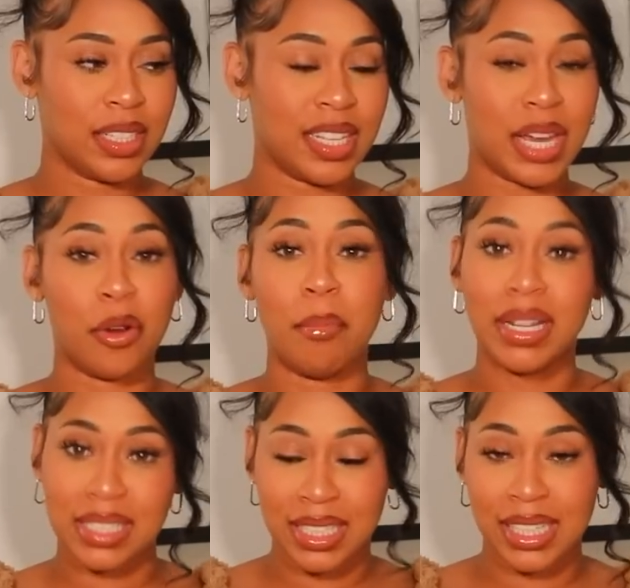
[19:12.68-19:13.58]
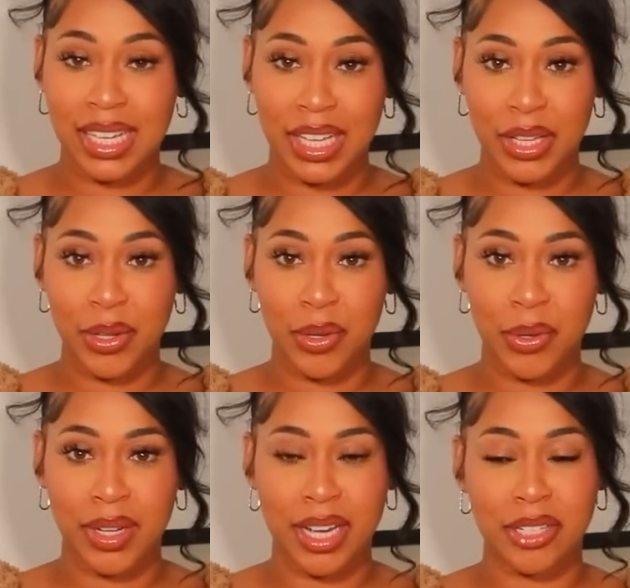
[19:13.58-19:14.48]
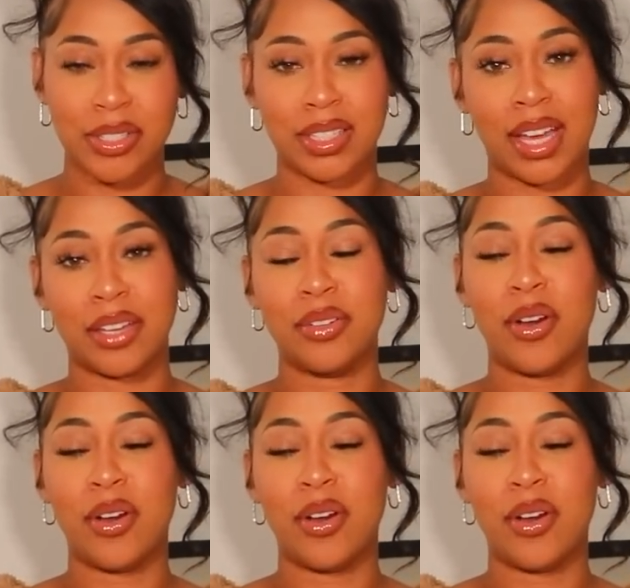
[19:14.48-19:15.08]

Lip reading: And they were mentally ill, and I used to like,